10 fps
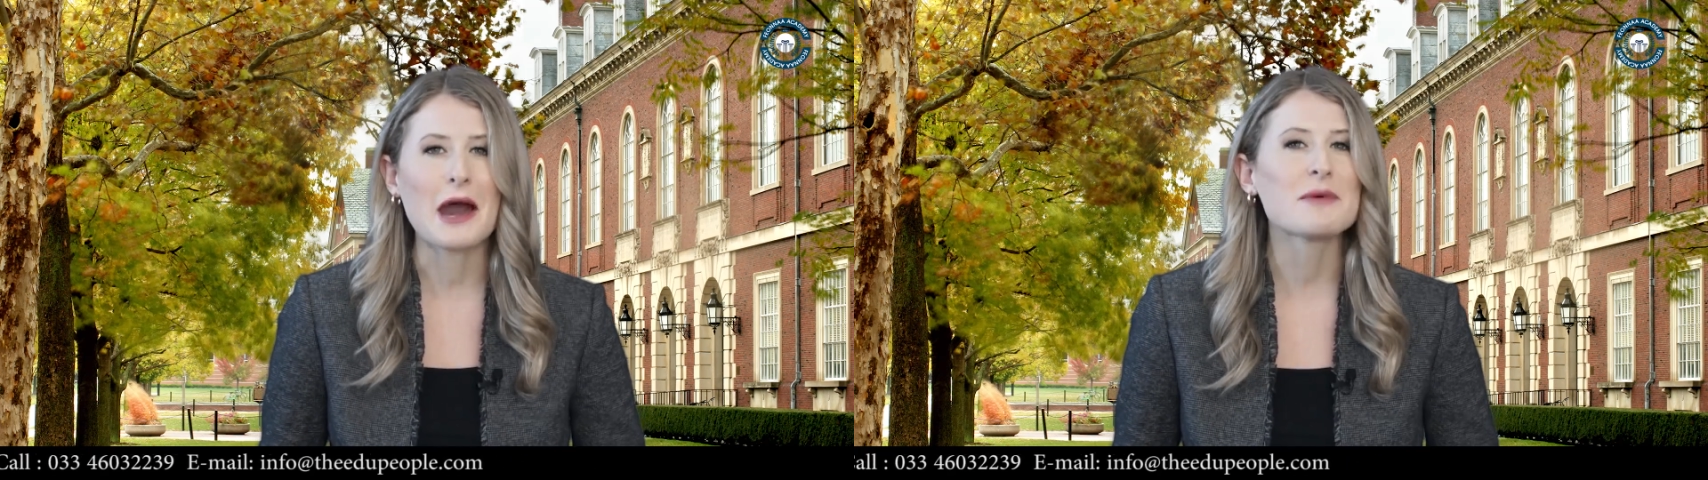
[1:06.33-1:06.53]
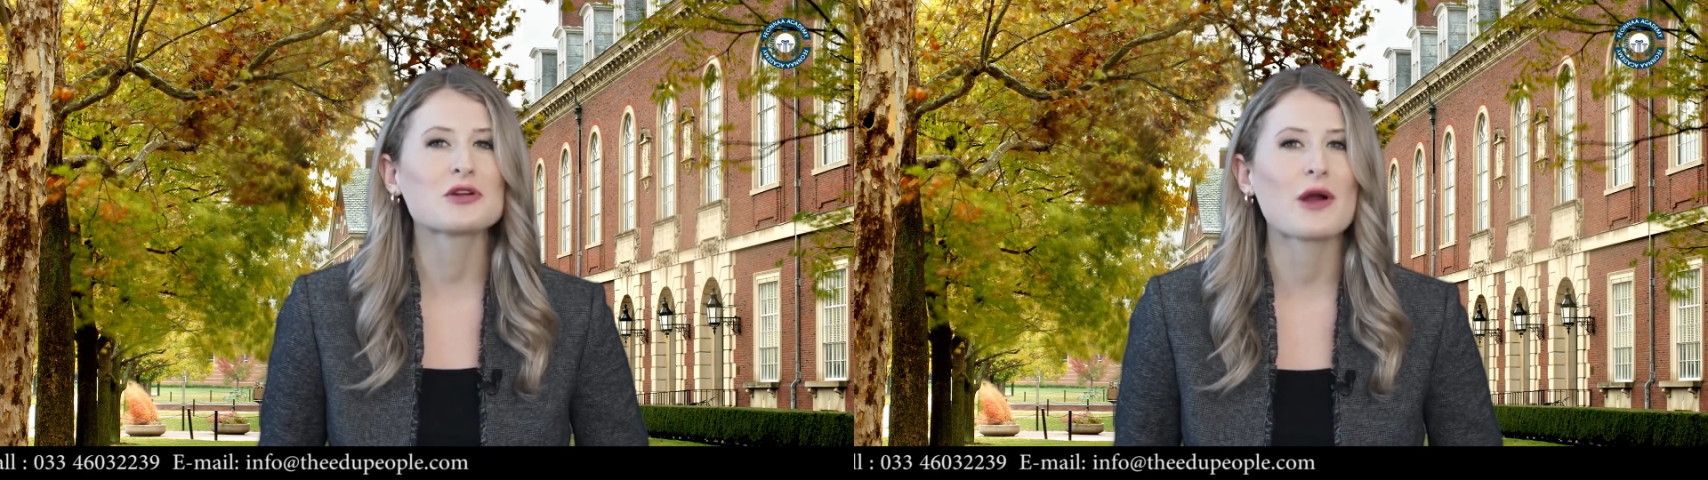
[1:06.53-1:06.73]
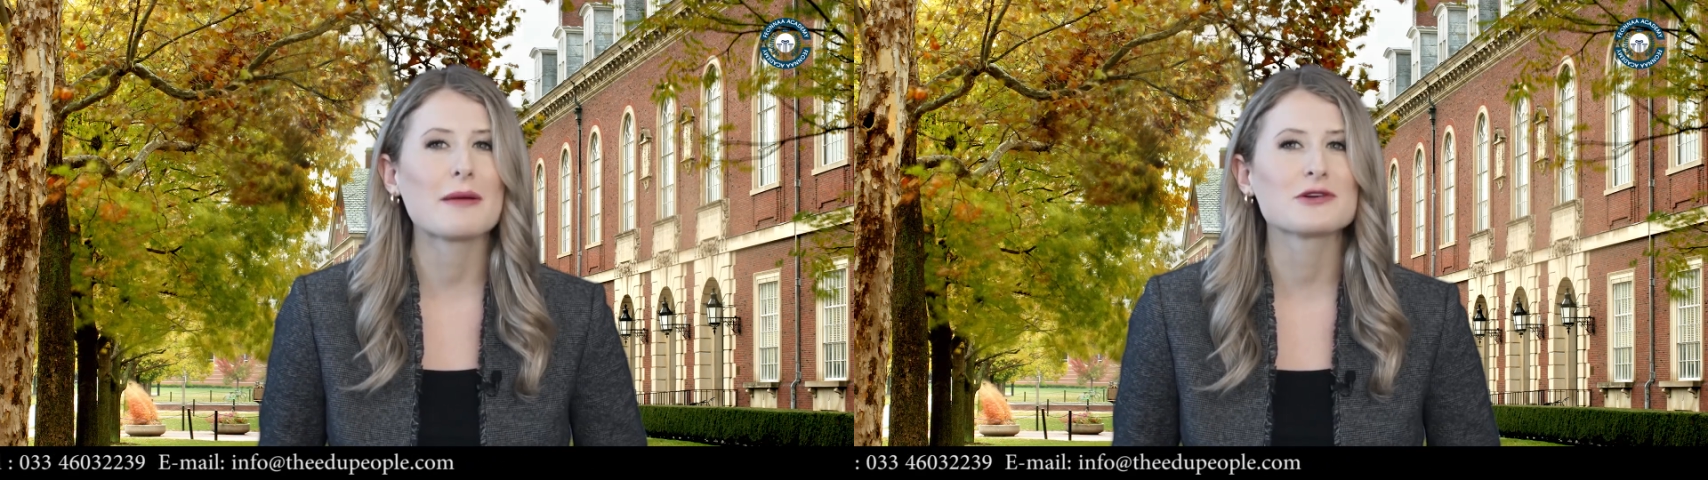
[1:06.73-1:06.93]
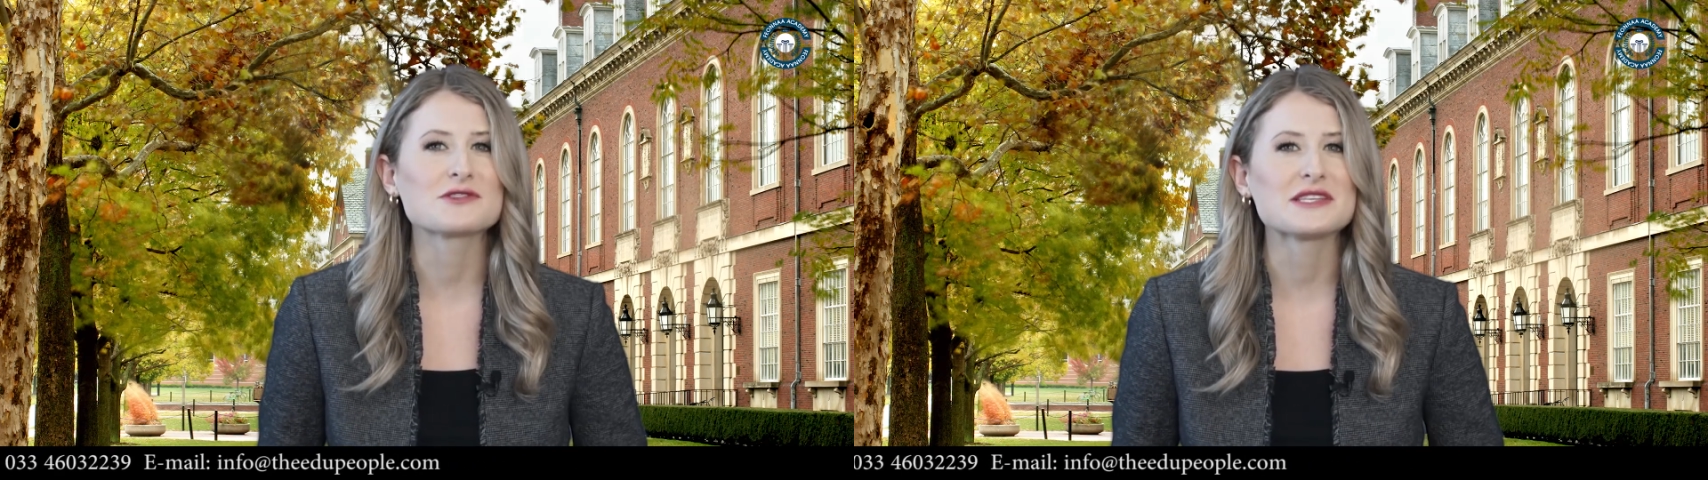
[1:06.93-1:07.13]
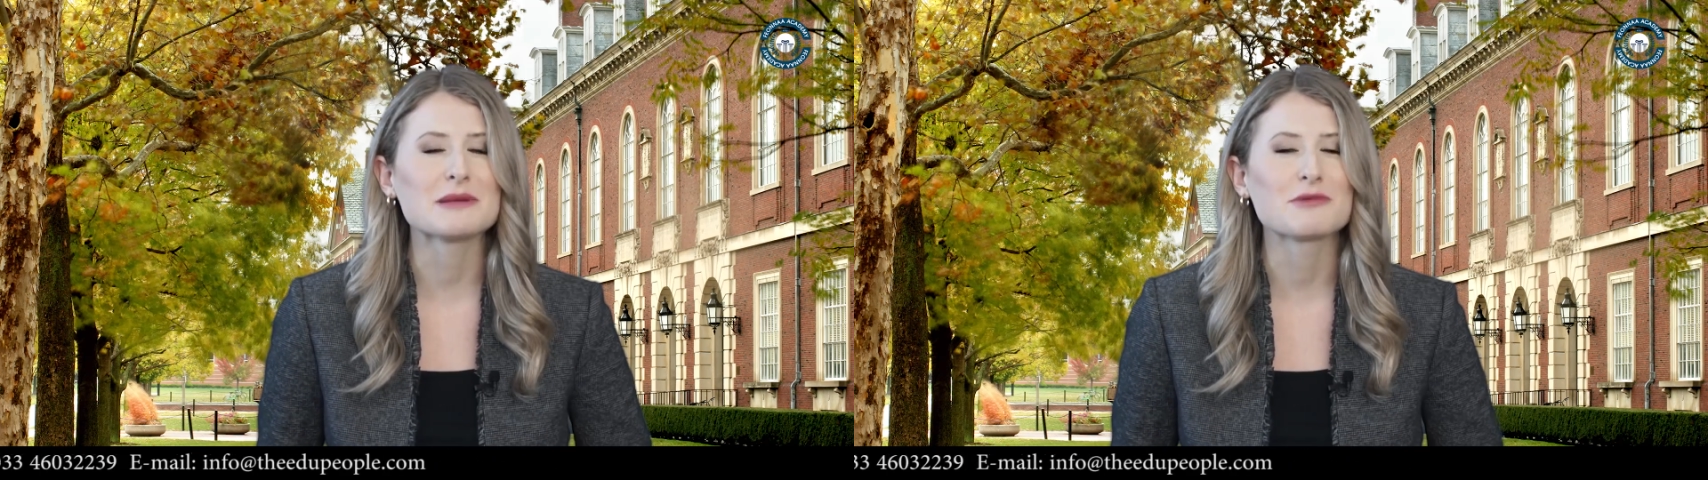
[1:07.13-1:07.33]
Come and grab
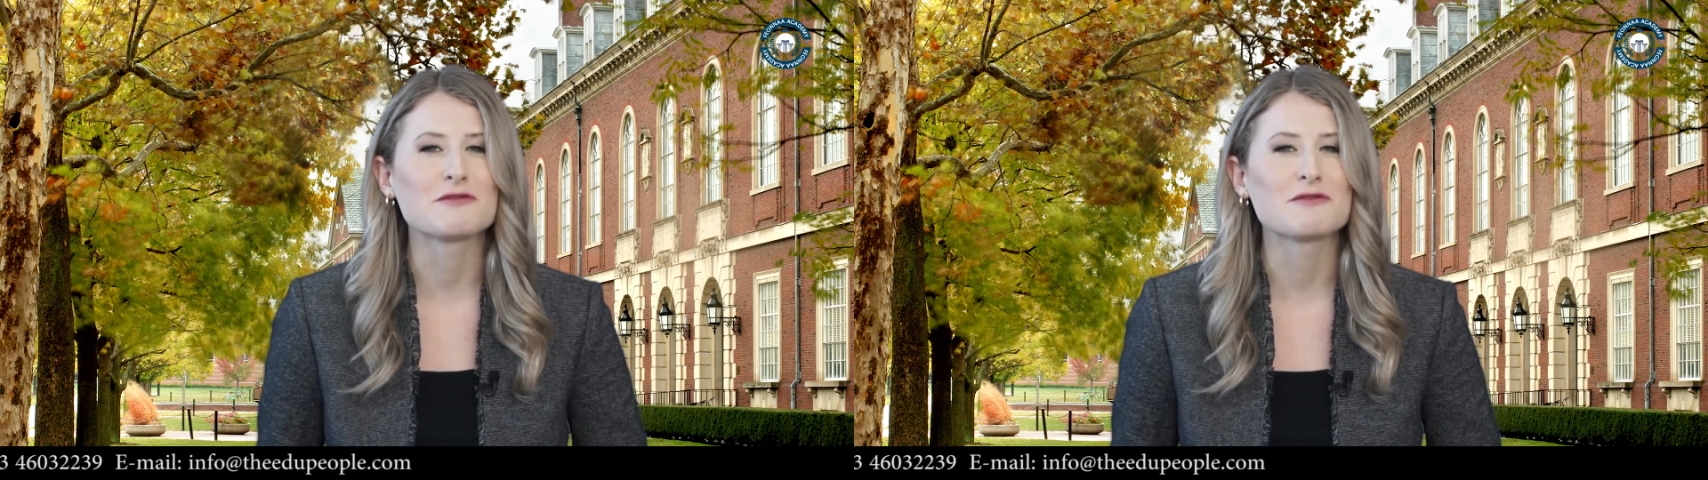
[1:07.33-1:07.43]
your seat